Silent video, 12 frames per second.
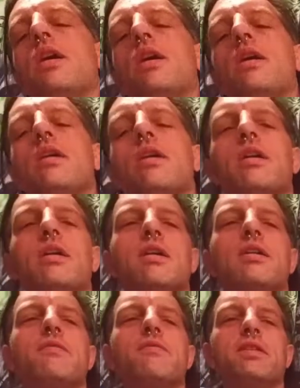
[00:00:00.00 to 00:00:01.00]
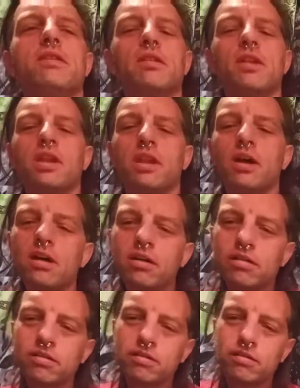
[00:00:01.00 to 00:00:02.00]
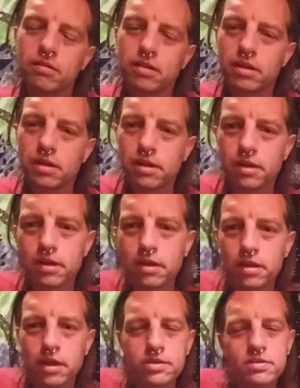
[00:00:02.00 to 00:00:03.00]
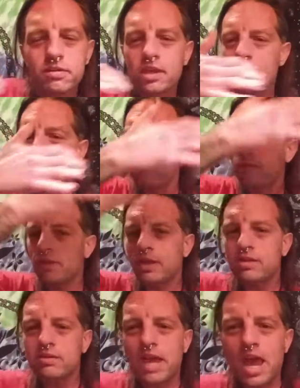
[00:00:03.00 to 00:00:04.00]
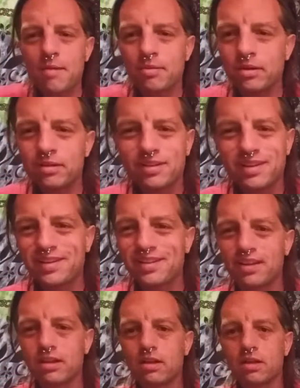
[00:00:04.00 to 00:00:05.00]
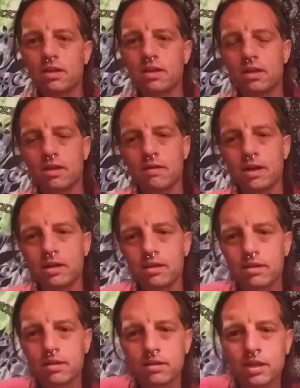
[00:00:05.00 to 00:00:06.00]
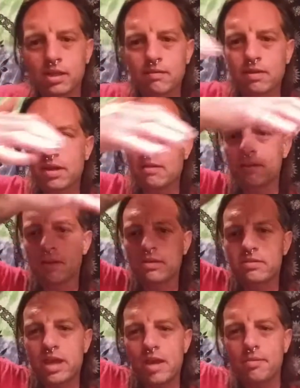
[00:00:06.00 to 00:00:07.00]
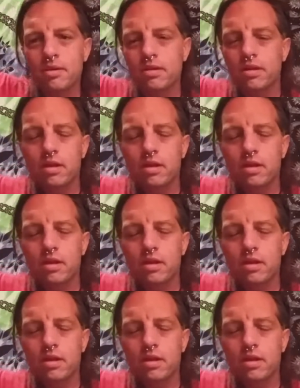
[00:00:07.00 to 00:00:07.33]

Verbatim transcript: Oh, feel the love. I just think of everything that just happened, right? Think of everything that just happened.